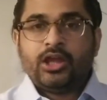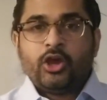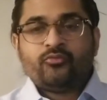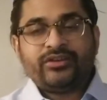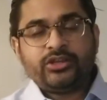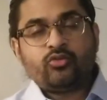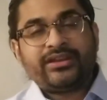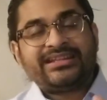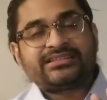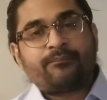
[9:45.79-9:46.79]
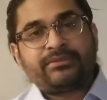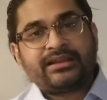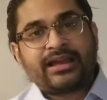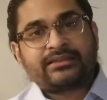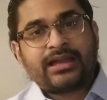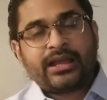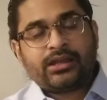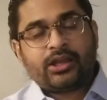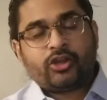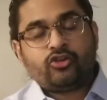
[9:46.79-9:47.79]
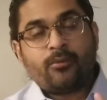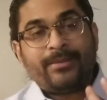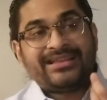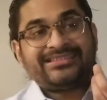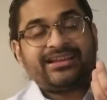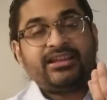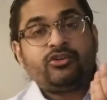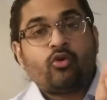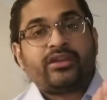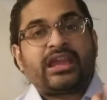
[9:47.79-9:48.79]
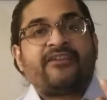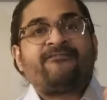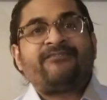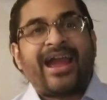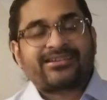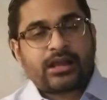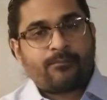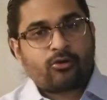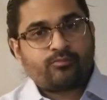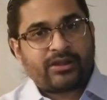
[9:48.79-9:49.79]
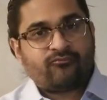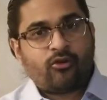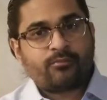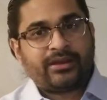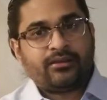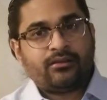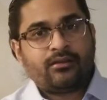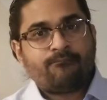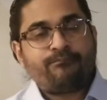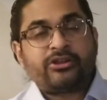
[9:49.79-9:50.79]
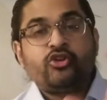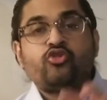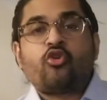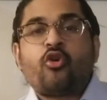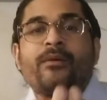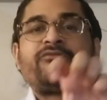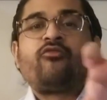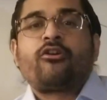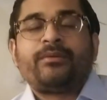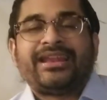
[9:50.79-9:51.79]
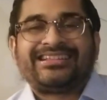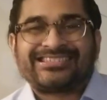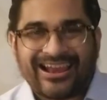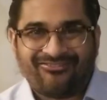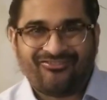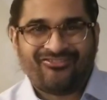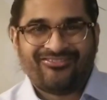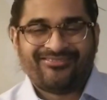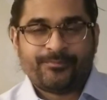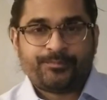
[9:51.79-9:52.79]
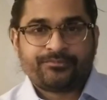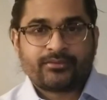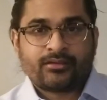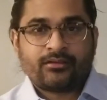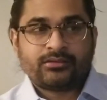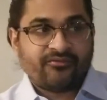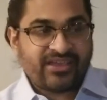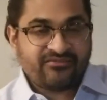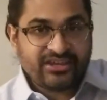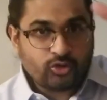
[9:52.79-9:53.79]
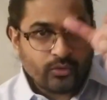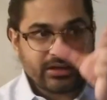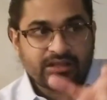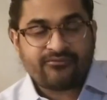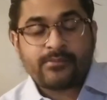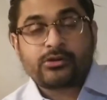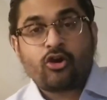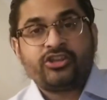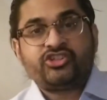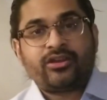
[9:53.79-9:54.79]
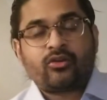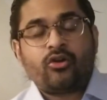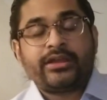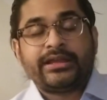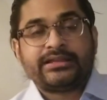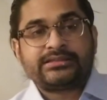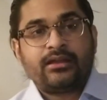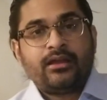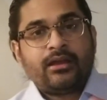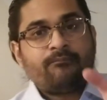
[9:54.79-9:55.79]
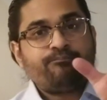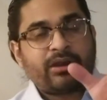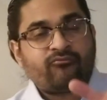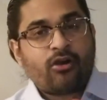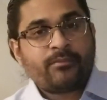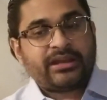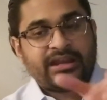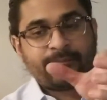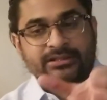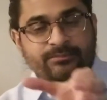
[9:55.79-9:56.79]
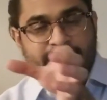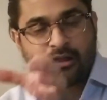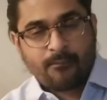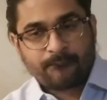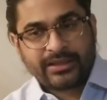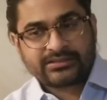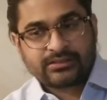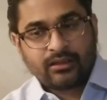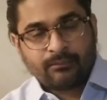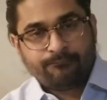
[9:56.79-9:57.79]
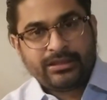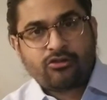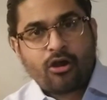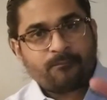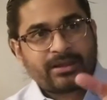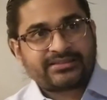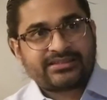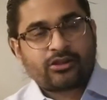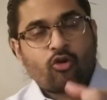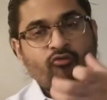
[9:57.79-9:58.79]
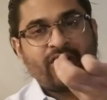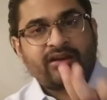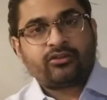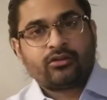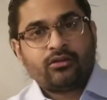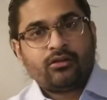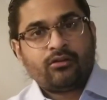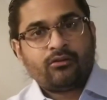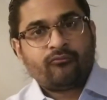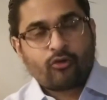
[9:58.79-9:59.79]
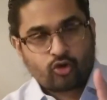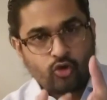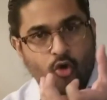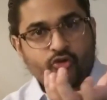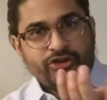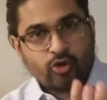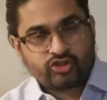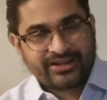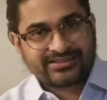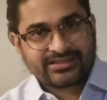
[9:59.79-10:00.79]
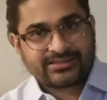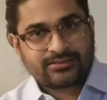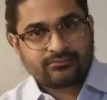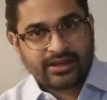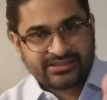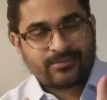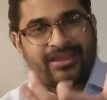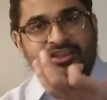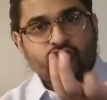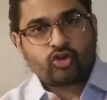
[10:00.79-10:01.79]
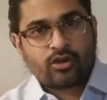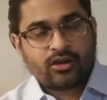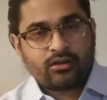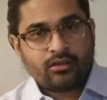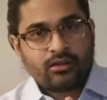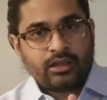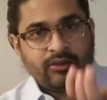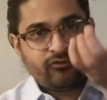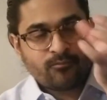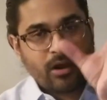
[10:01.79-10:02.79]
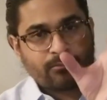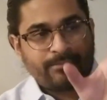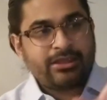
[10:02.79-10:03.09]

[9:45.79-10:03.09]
When you read something like that, you're basically knowing a fact about metformin, but you don't know metformin itself. The way we do it in a pharmacology recording is metformin inhibits B-complex. B-complex is a cofactor for gluconeogenesis, that is making sugar. If you block B